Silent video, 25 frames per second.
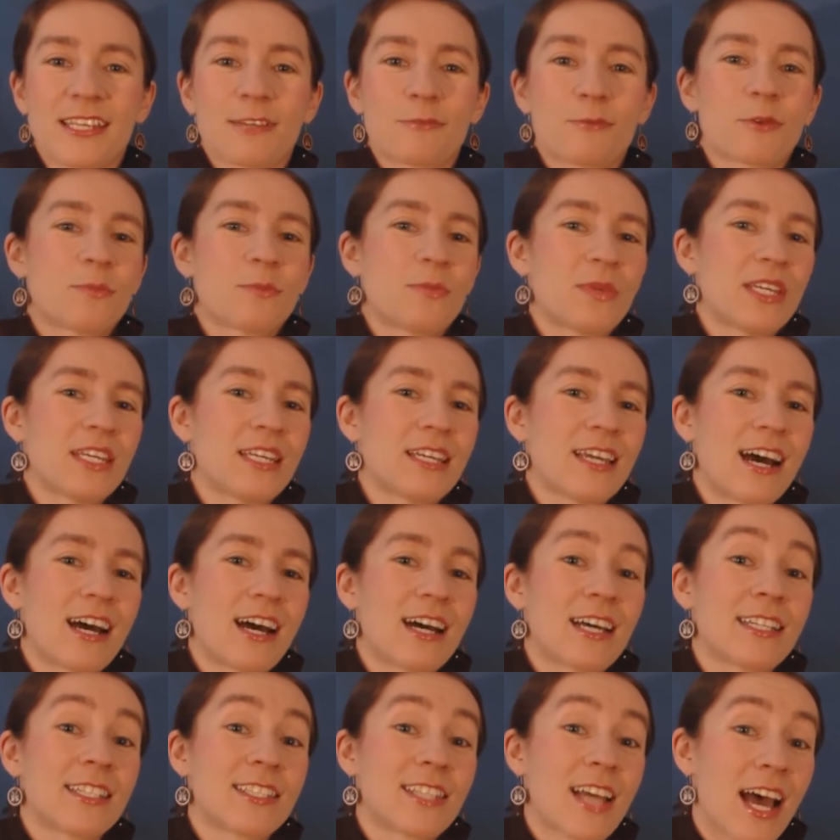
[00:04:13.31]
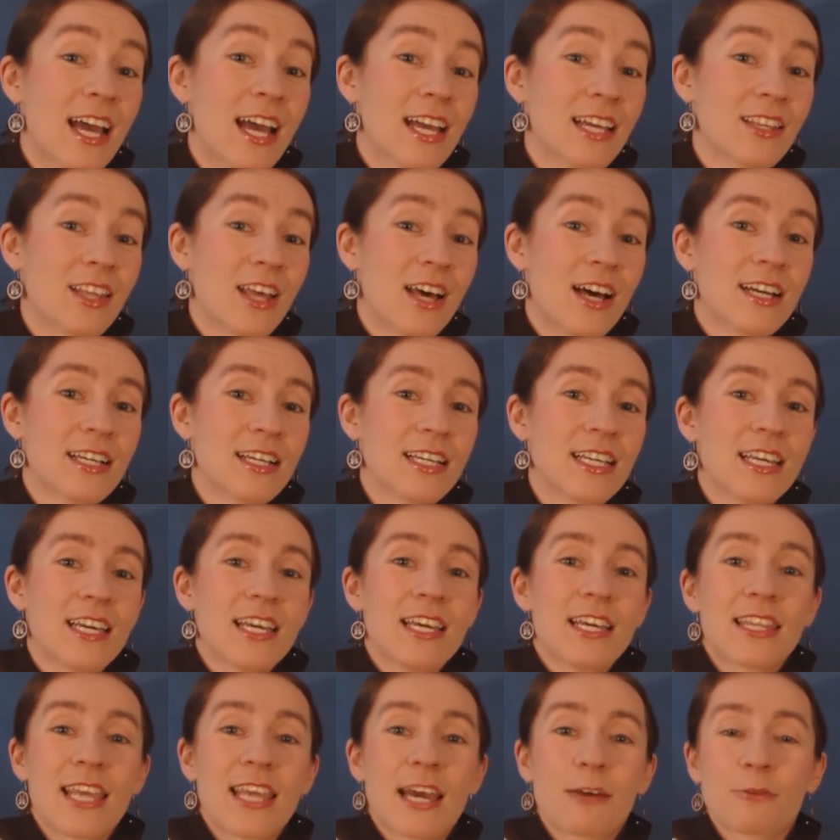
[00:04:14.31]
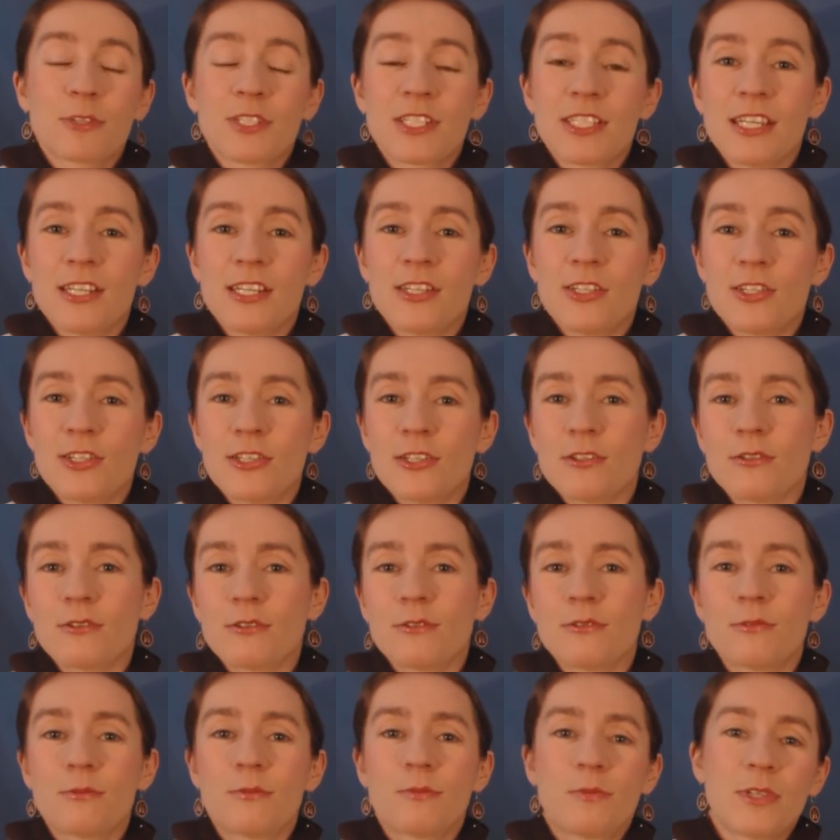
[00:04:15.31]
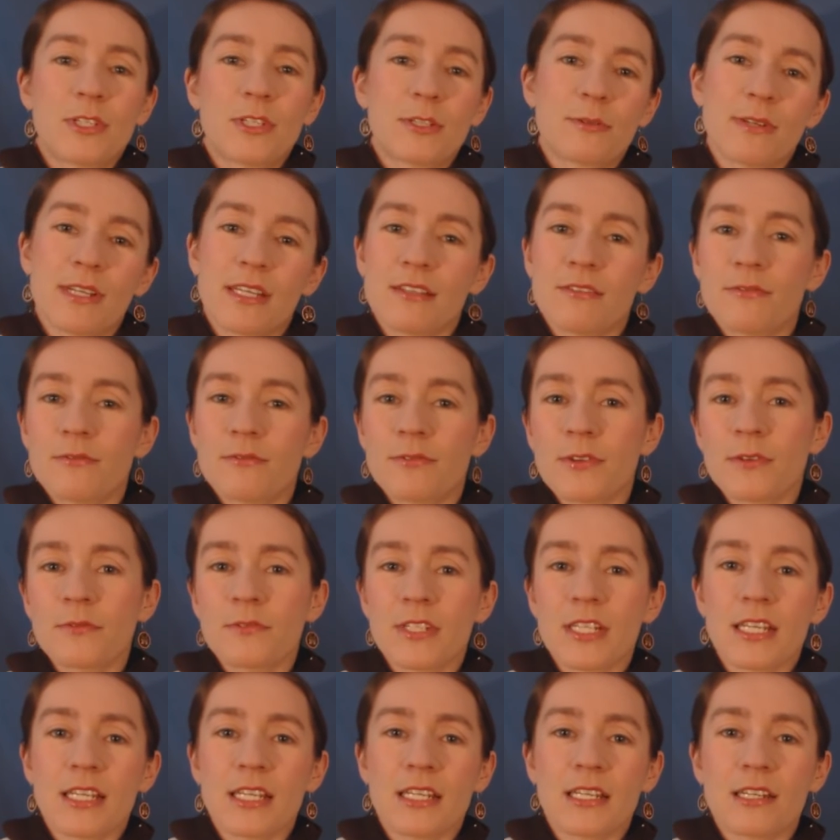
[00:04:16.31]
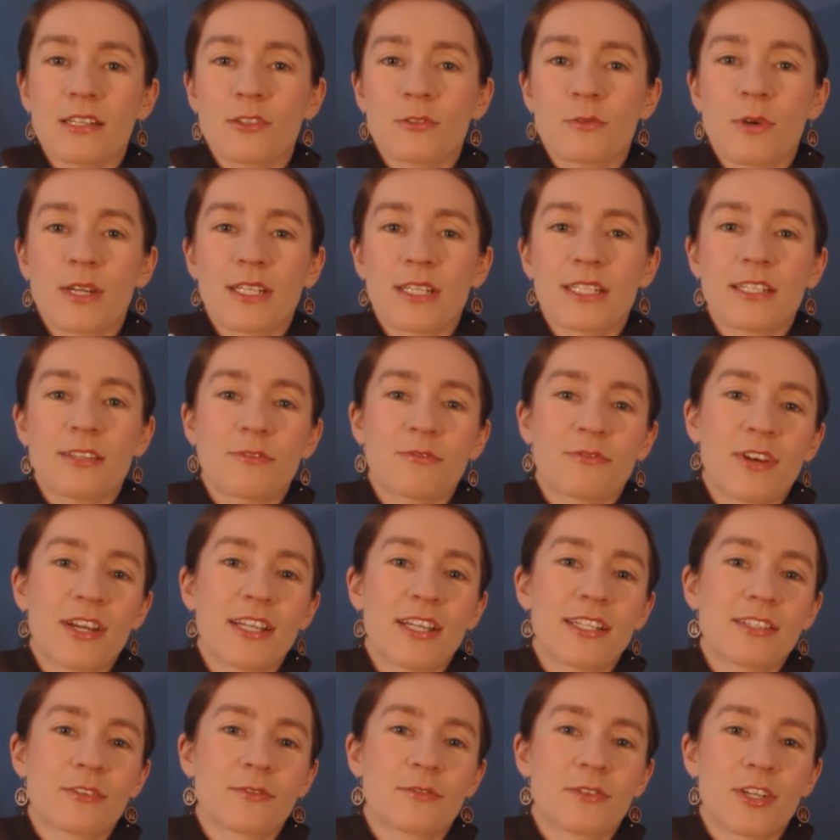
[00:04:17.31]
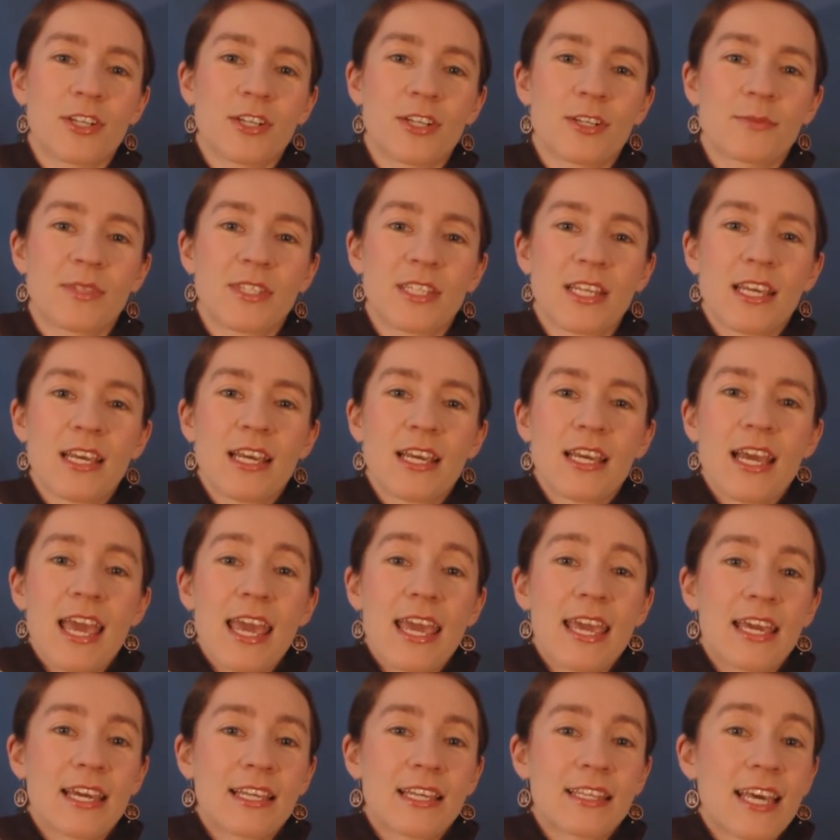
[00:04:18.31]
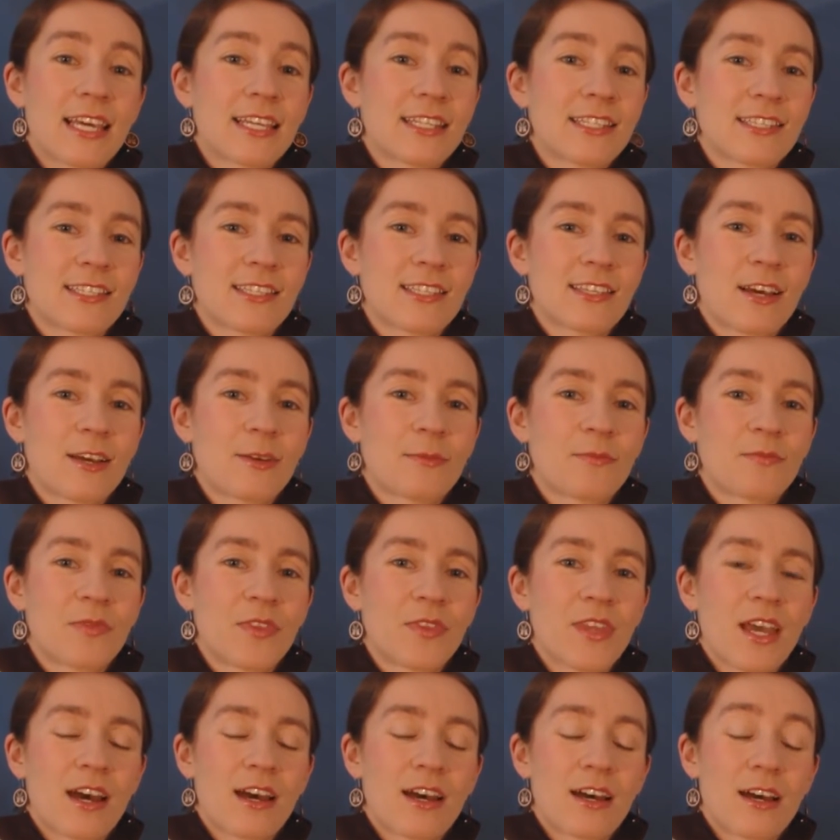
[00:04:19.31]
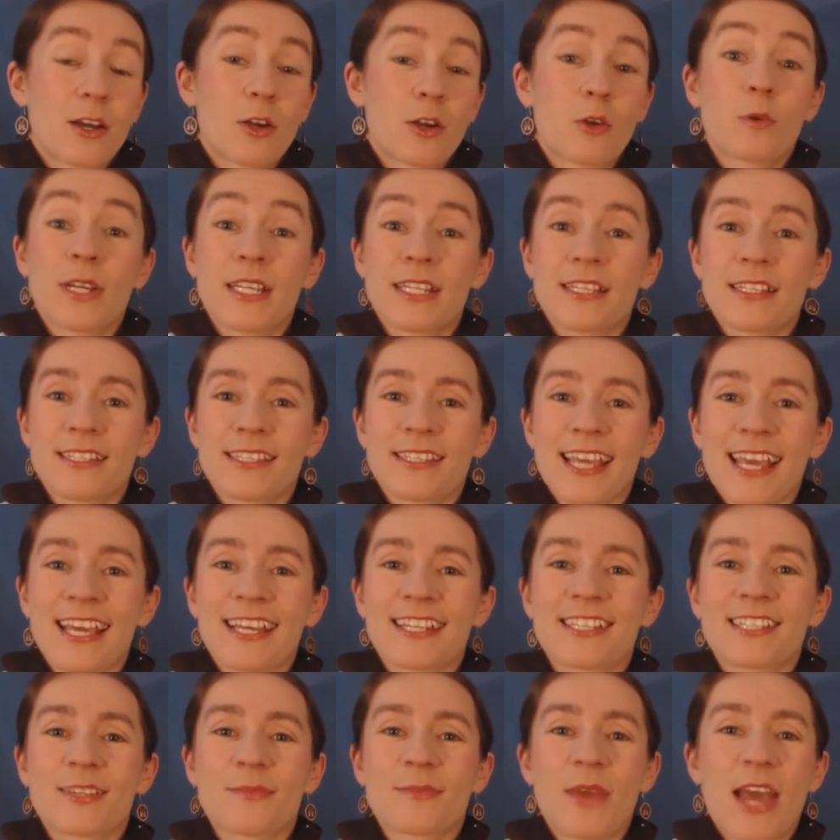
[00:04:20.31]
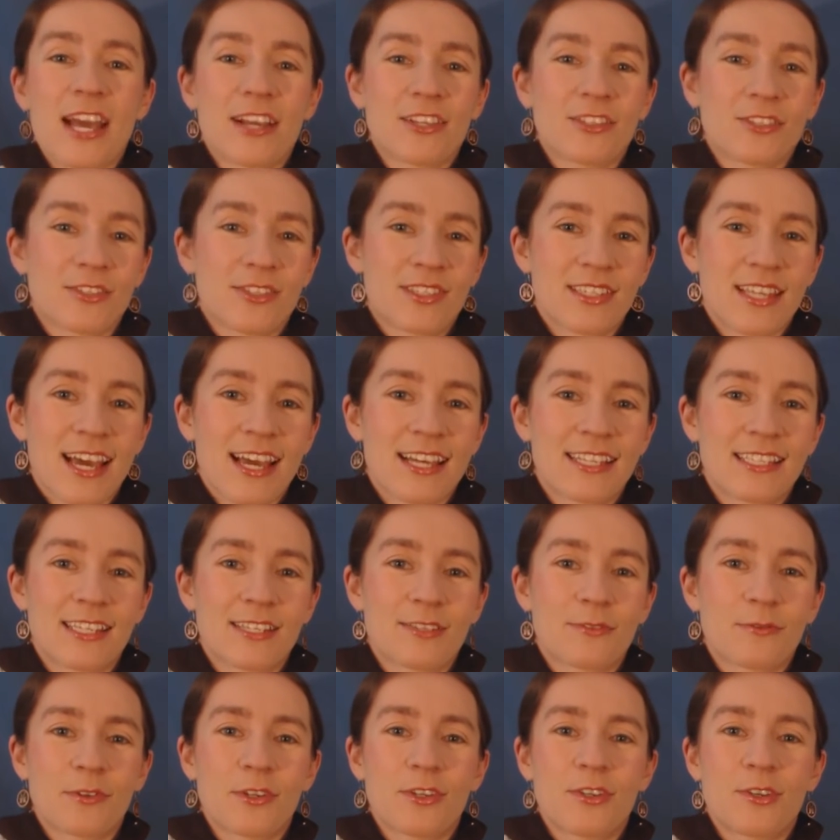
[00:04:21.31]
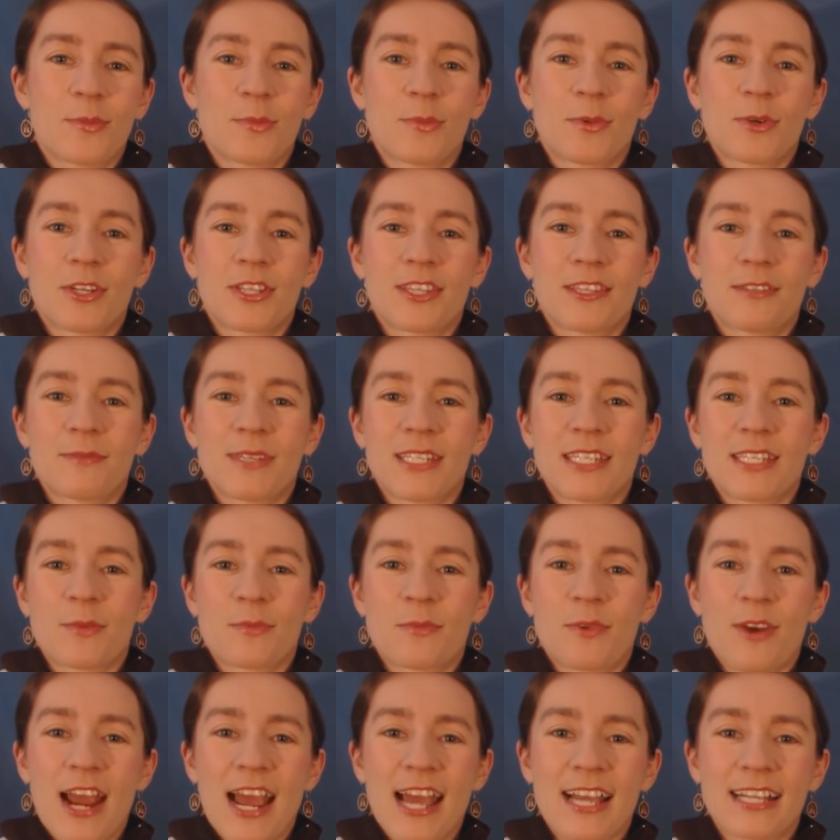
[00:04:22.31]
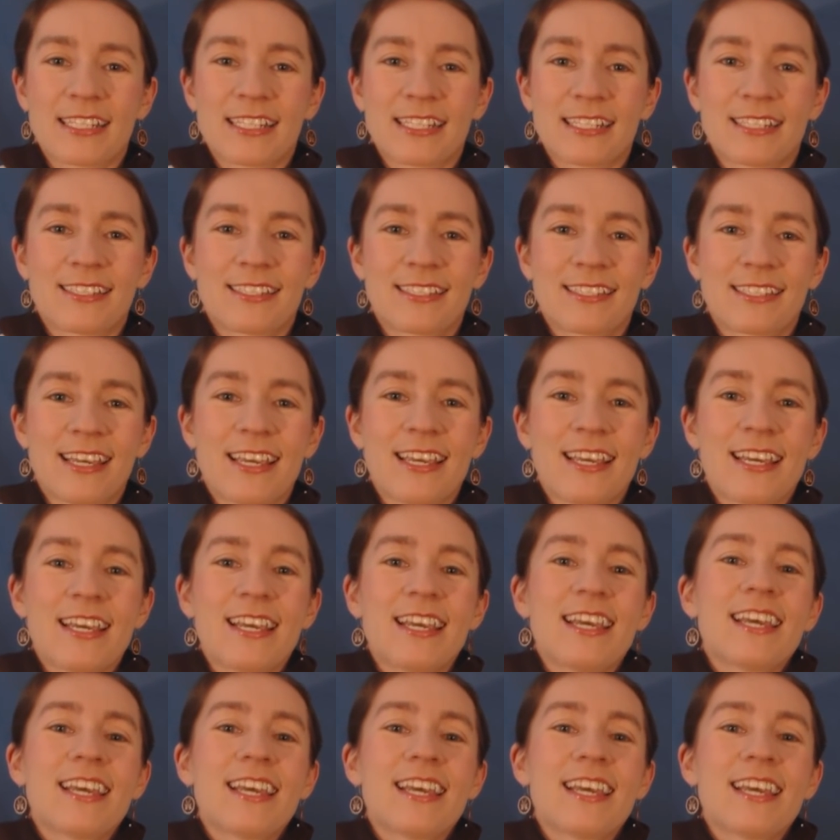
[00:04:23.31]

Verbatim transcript: It will be a dialogue that will teach you between fifteen and twenty phrasal verbs, and then some uh, a quiz and some exercises for you to put them into practice.